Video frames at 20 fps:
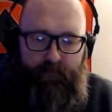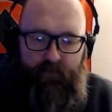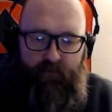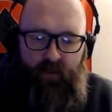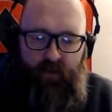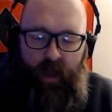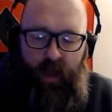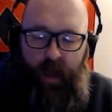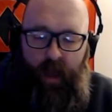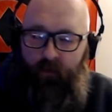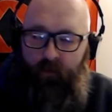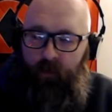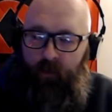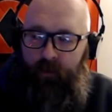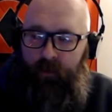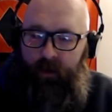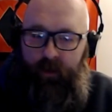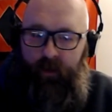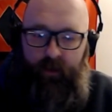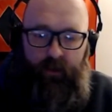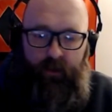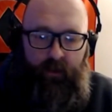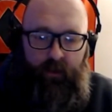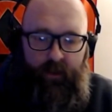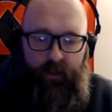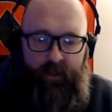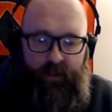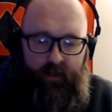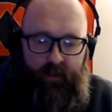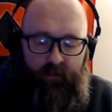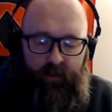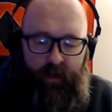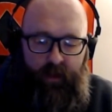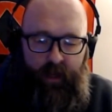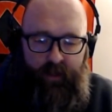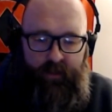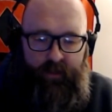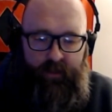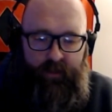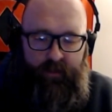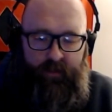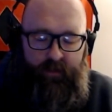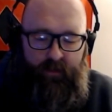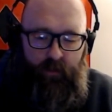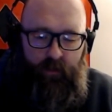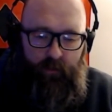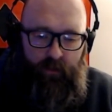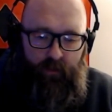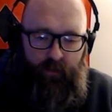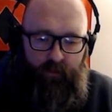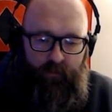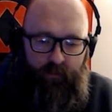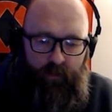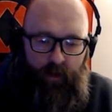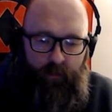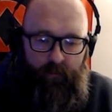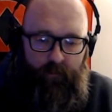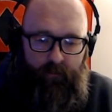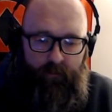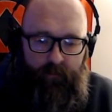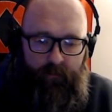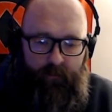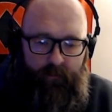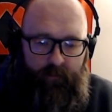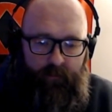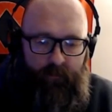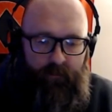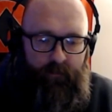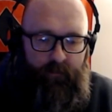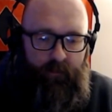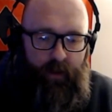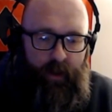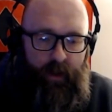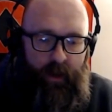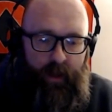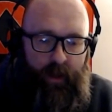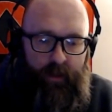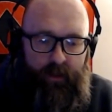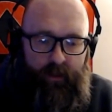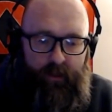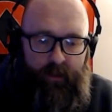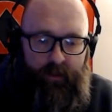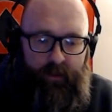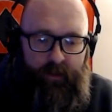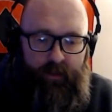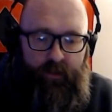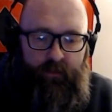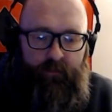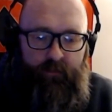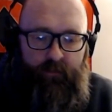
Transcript: I have a pretty good list of guests to pull from and ideas.